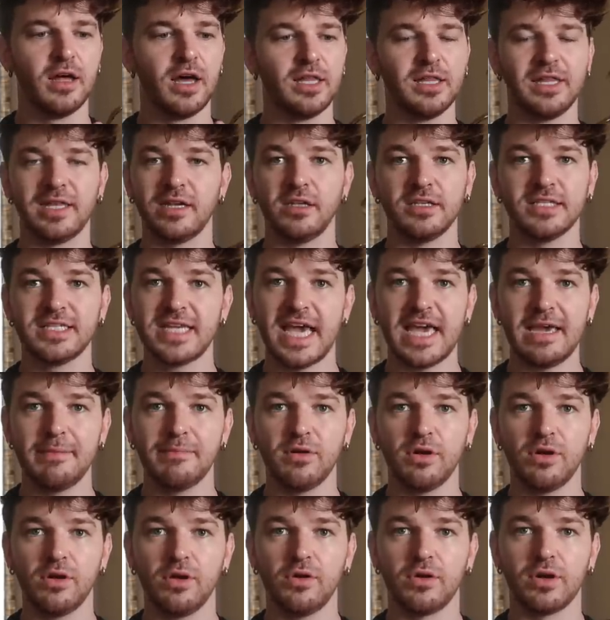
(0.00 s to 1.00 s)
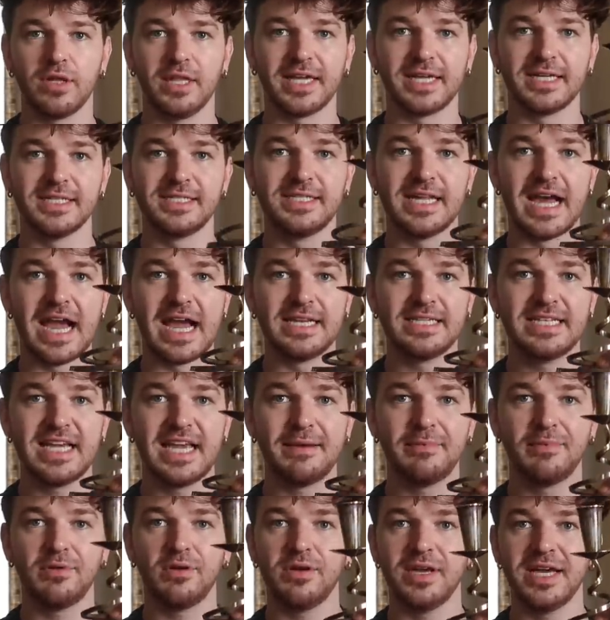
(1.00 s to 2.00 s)
a little table or like a side
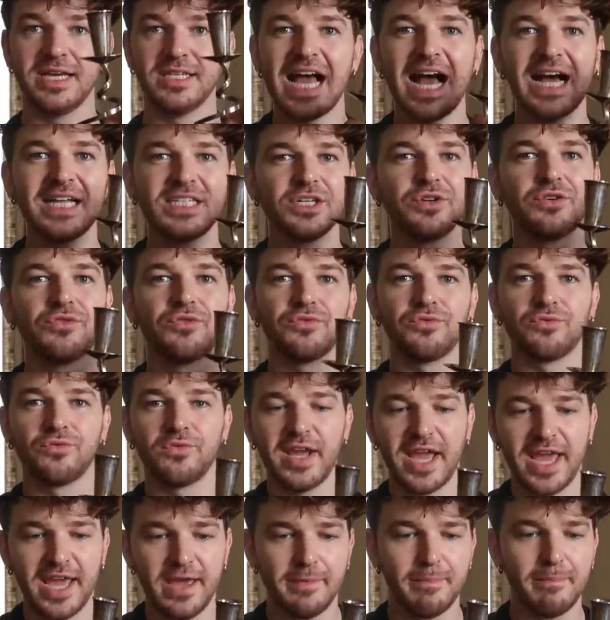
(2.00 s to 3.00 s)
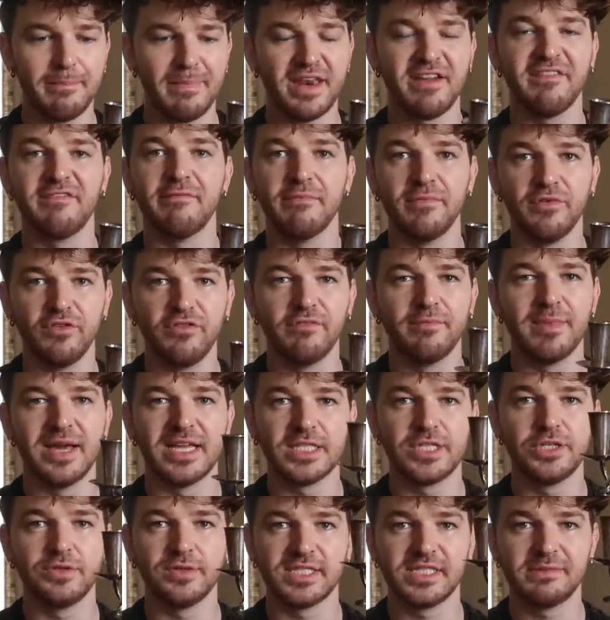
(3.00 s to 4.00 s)
table, it adds a great bit of
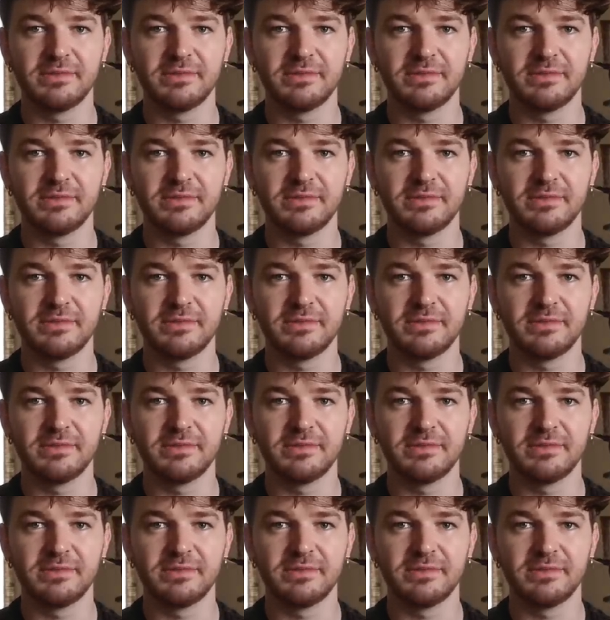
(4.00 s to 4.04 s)
movement to a